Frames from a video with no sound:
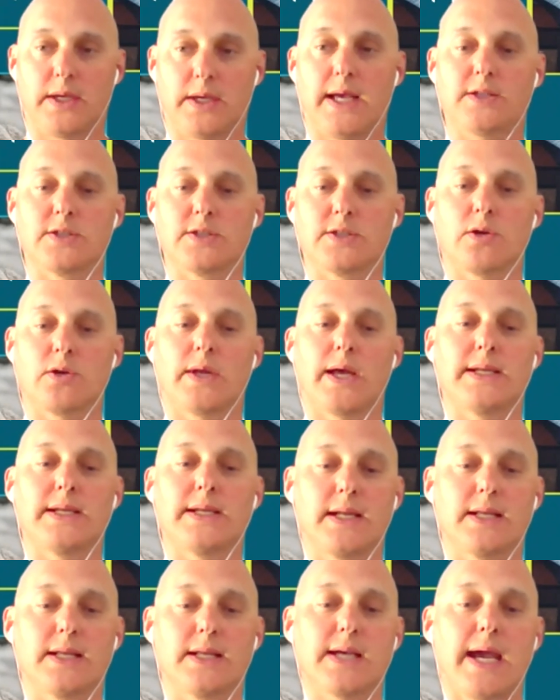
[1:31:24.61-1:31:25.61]
and so what i
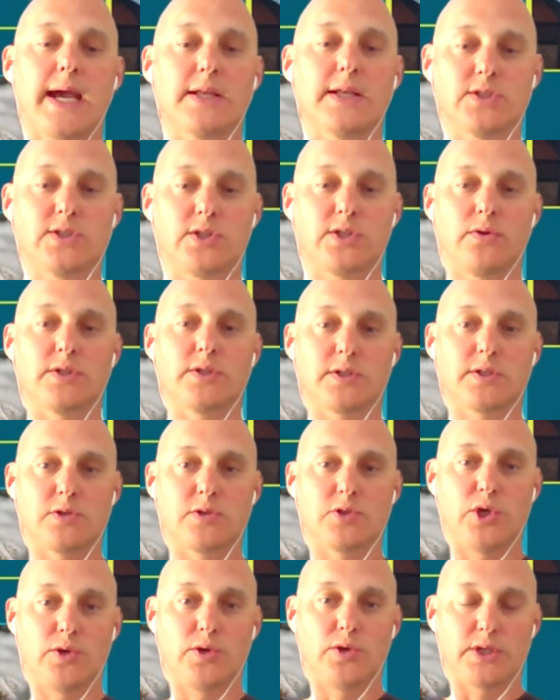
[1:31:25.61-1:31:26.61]
did is i had students
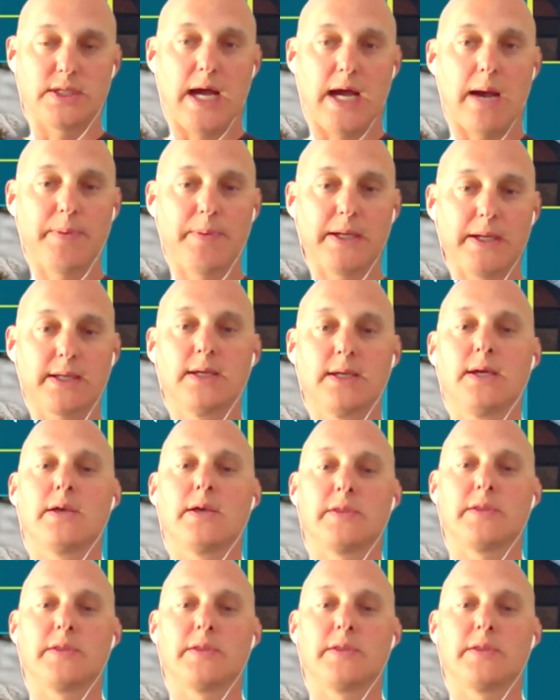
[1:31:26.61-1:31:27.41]
choose a topic